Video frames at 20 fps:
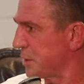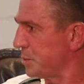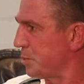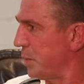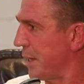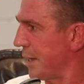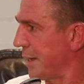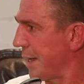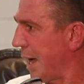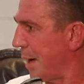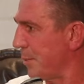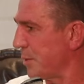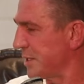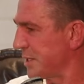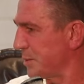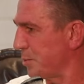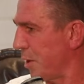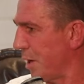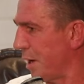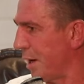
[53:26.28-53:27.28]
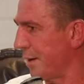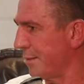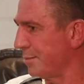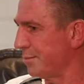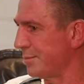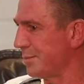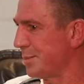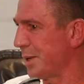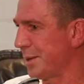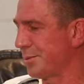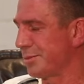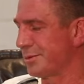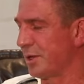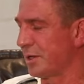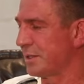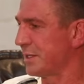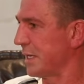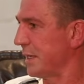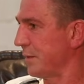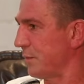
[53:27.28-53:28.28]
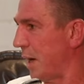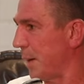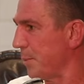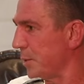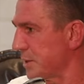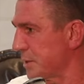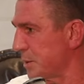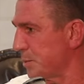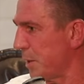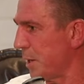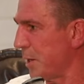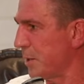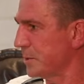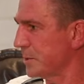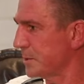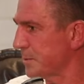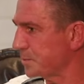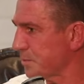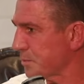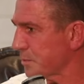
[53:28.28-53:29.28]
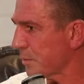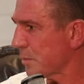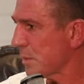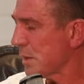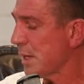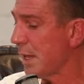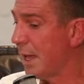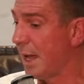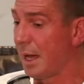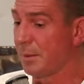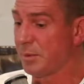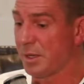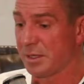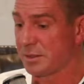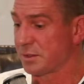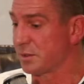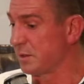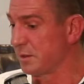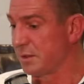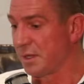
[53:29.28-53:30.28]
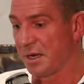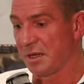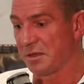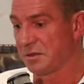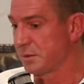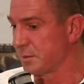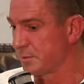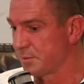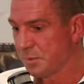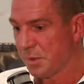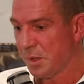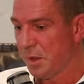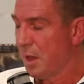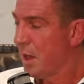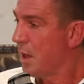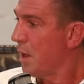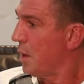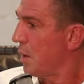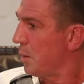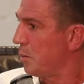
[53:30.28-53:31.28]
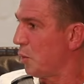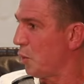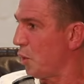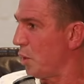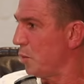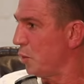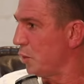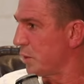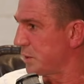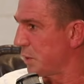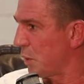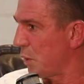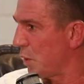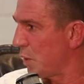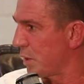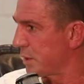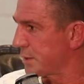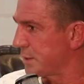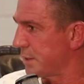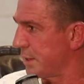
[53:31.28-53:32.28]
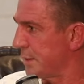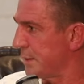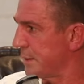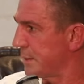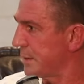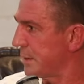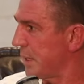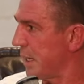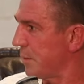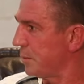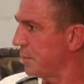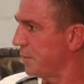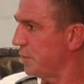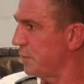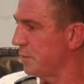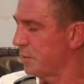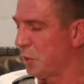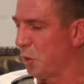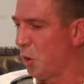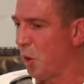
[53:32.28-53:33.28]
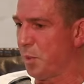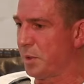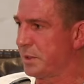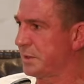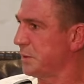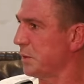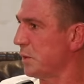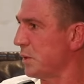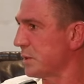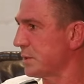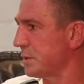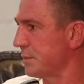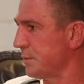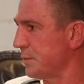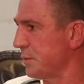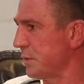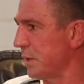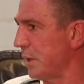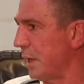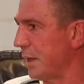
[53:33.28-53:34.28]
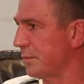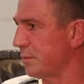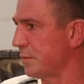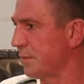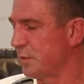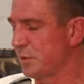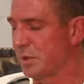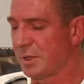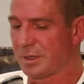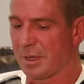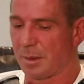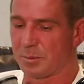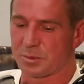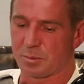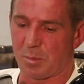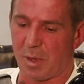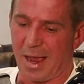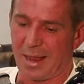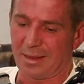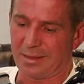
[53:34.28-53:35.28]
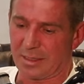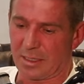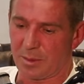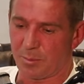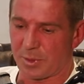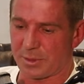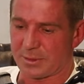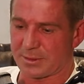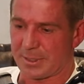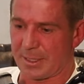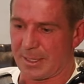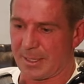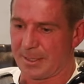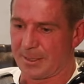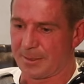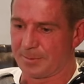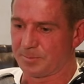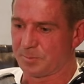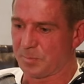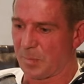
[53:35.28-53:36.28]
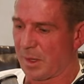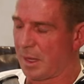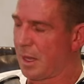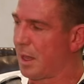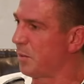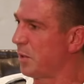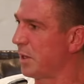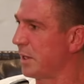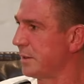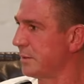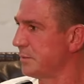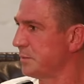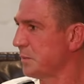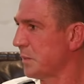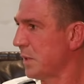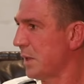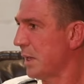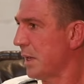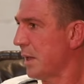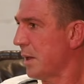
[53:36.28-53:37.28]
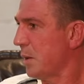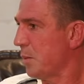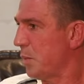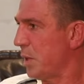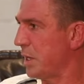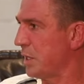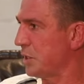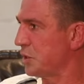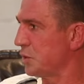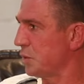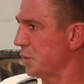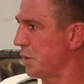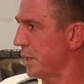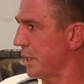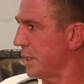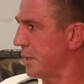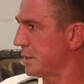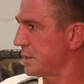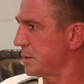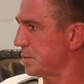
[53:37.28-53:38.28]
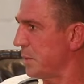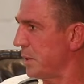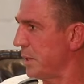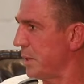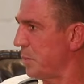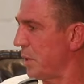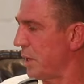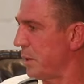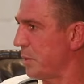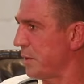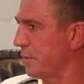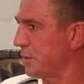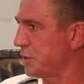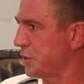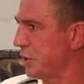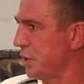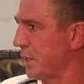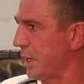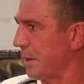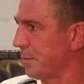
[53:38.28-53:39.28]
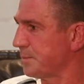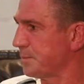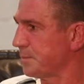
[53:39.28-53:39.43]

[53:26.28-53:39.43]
speak up, inspire people not to give up, I suppose. It sort of led into more and more talks and a few corporate talks and footy clubs mainly. But been enjoying it. And it's been a bit of a journey.